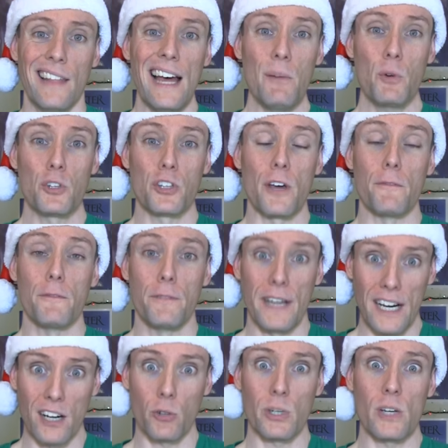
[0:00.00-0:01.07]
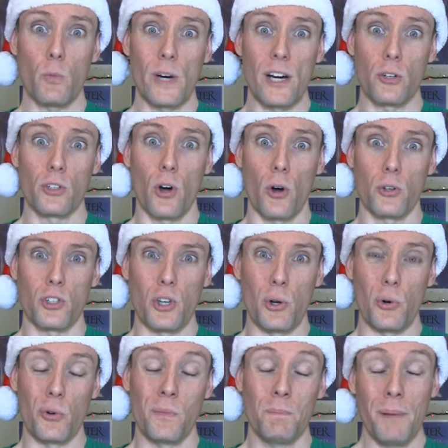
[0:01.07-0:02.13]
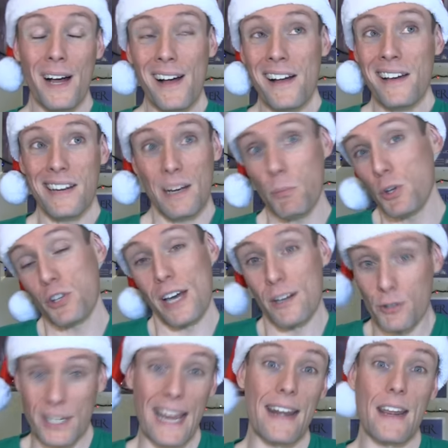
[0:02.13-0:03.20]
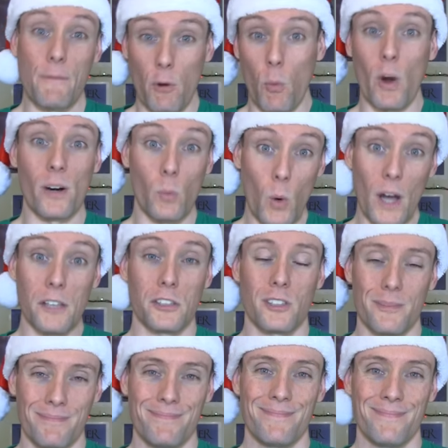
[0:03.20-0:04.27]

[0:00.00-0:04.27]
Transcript: That was a very weird cartoon, but it was entertaining for what it was.